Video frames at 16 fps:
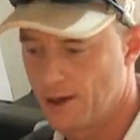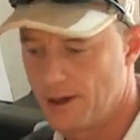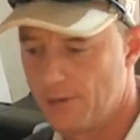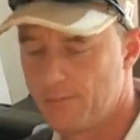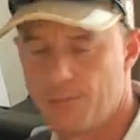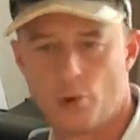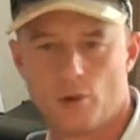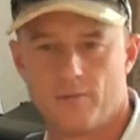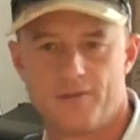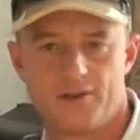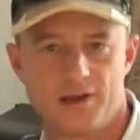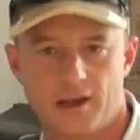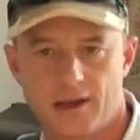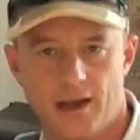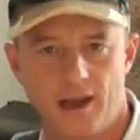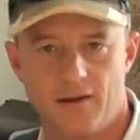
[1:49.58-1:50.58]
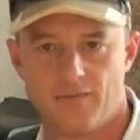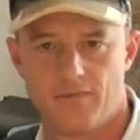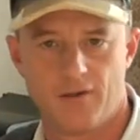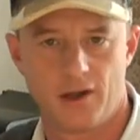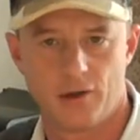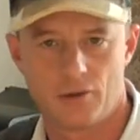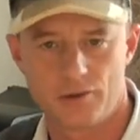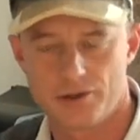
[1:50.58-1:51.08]
import of second-hand
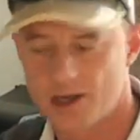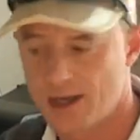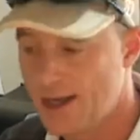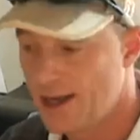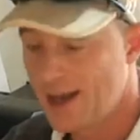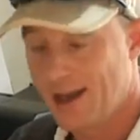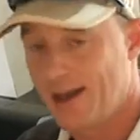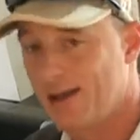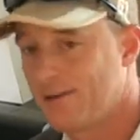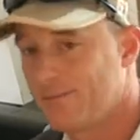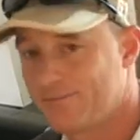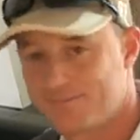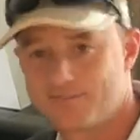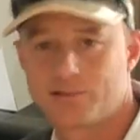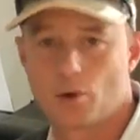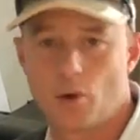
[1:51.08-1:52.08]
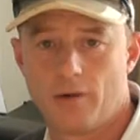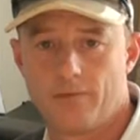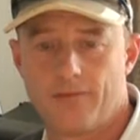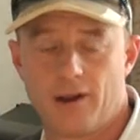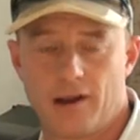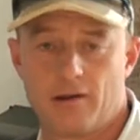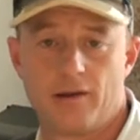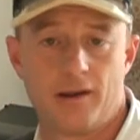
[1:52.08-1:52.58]
vehicles, and quite
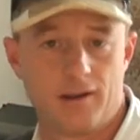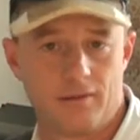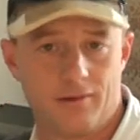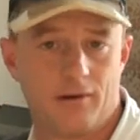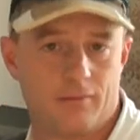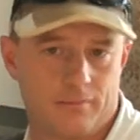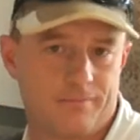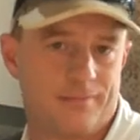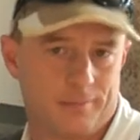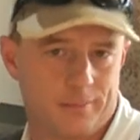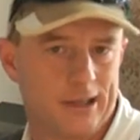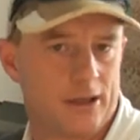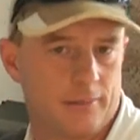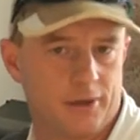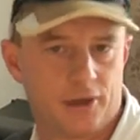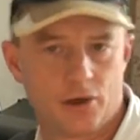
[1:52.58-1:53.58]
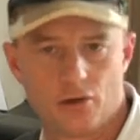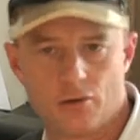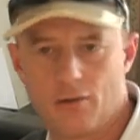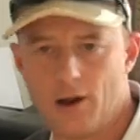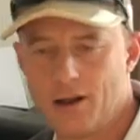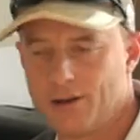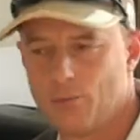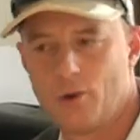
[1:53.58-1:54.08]
frankly, they're a little bit
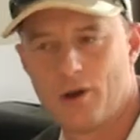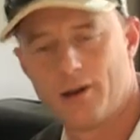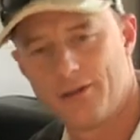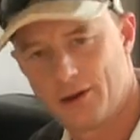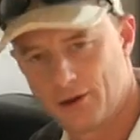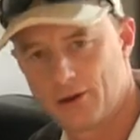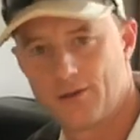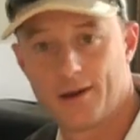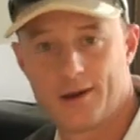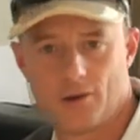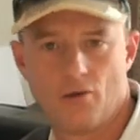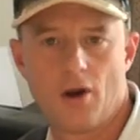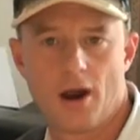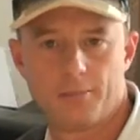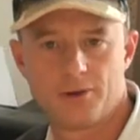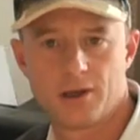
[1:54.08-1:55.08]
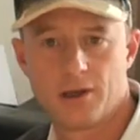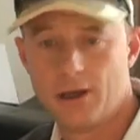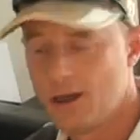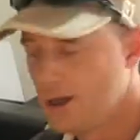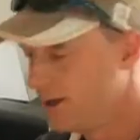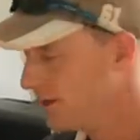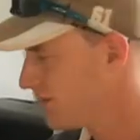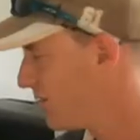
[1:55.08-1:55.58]
corrupt. They're corrupt.
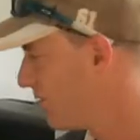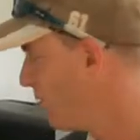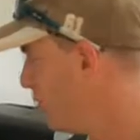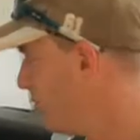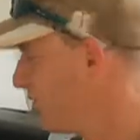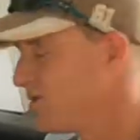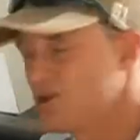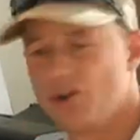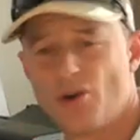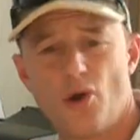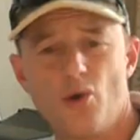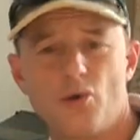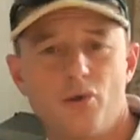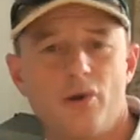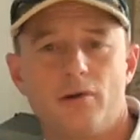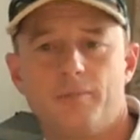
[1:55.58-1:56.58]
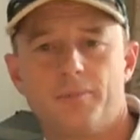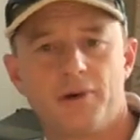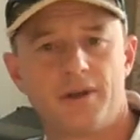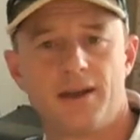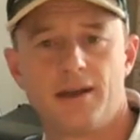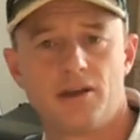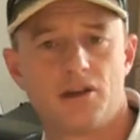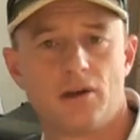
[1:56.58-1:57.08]
So there's no real
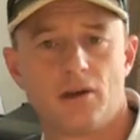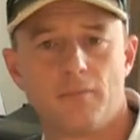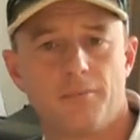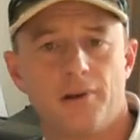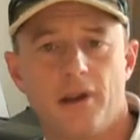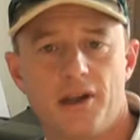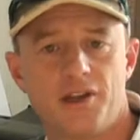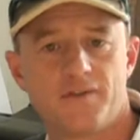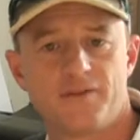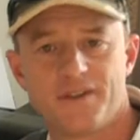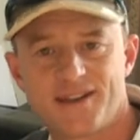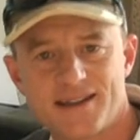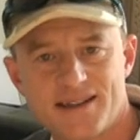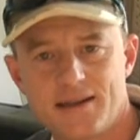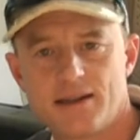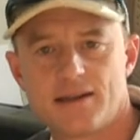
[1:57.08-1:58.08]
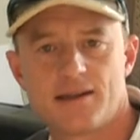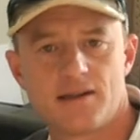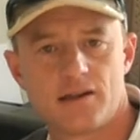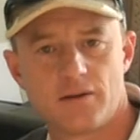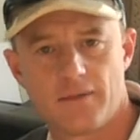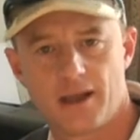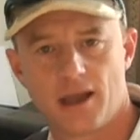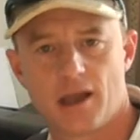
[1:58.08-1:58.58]
protection in place for the
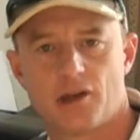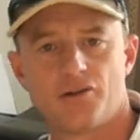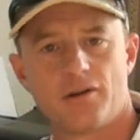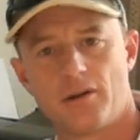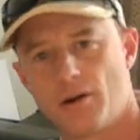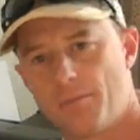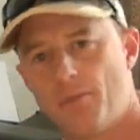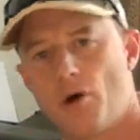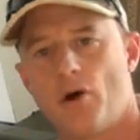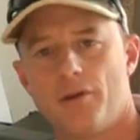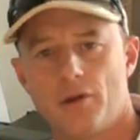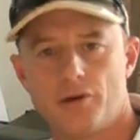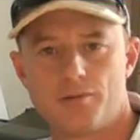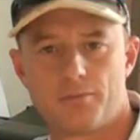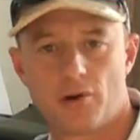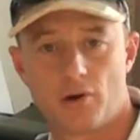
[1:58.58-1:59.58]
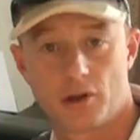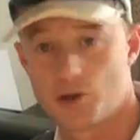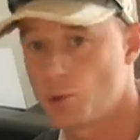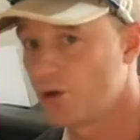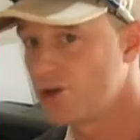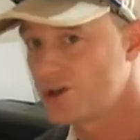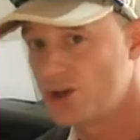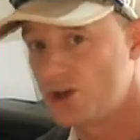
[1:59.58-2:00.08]
citizens of that country that are buying those products.
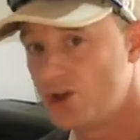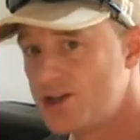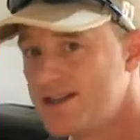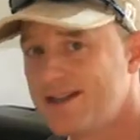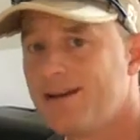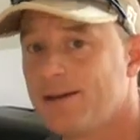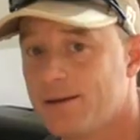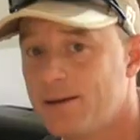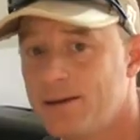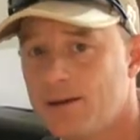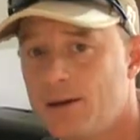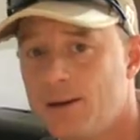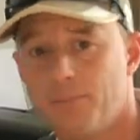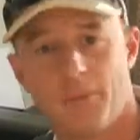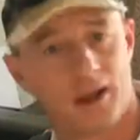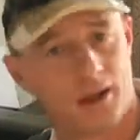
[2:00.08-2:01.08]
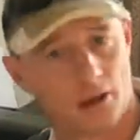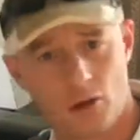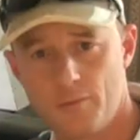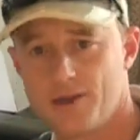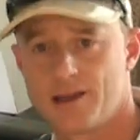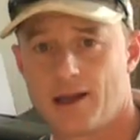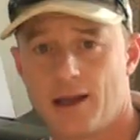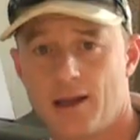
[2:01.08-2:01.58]
Whereas in New Zealand, make no
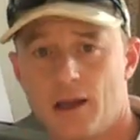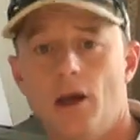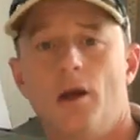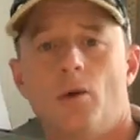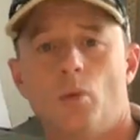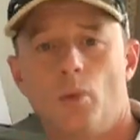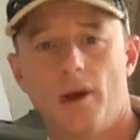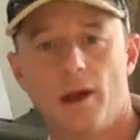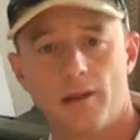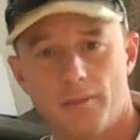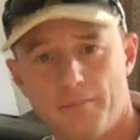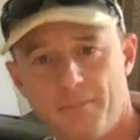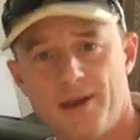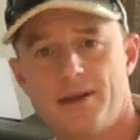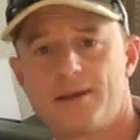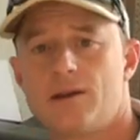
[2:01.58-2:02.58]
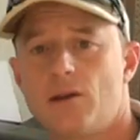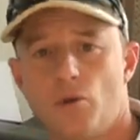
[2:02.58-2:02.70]
mistake, we are the best